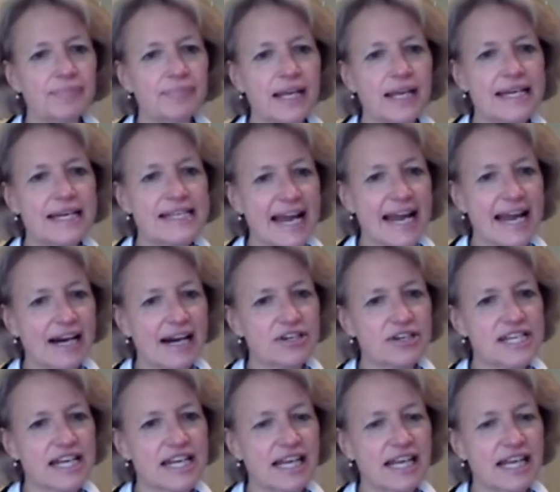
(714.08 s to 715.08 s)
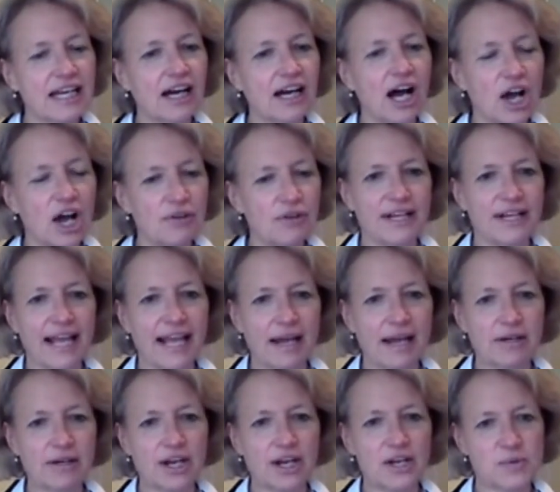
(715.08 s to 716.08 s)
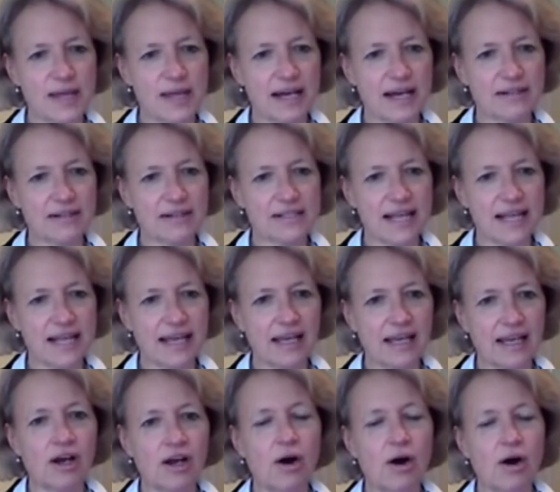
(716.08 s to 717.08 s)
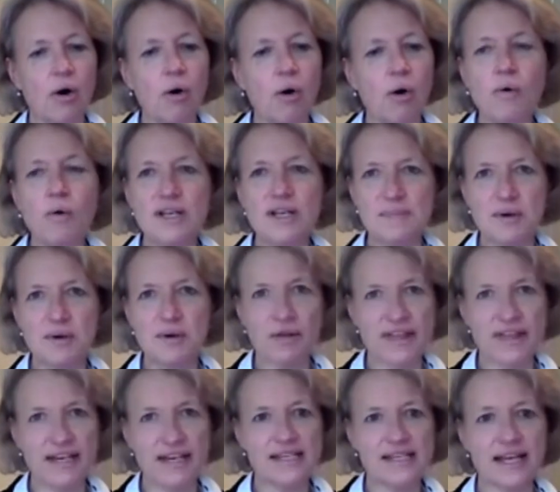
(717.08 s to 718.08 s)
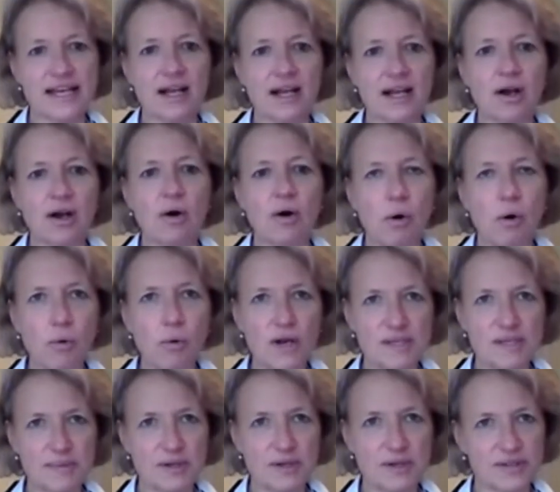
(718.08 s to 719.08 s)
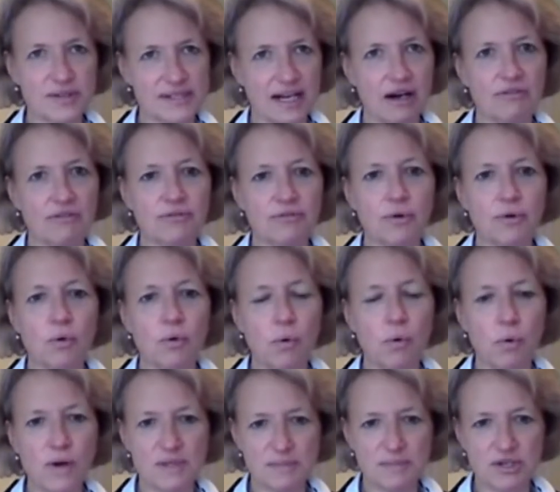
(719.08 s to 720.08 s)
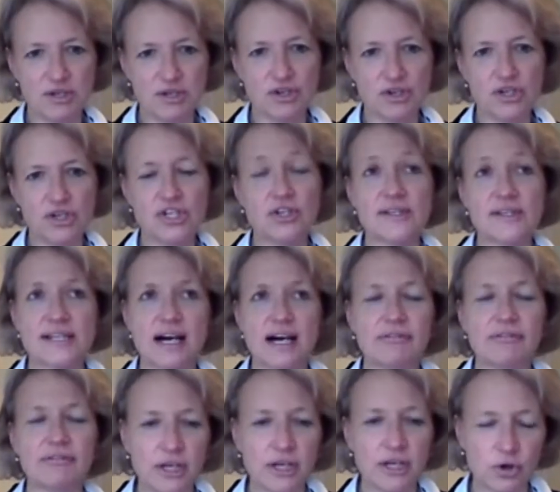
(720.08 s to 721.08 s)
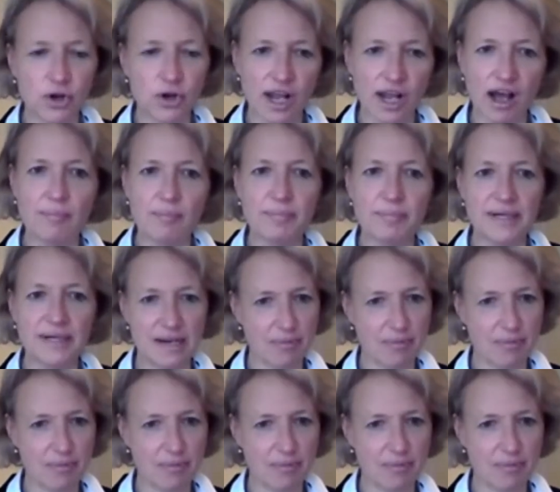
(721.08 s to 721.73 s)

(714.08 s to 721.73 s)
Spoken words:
Integrity, hopefully again goes without saying. Always be authentic, always be yourself, always be true to yourself and your company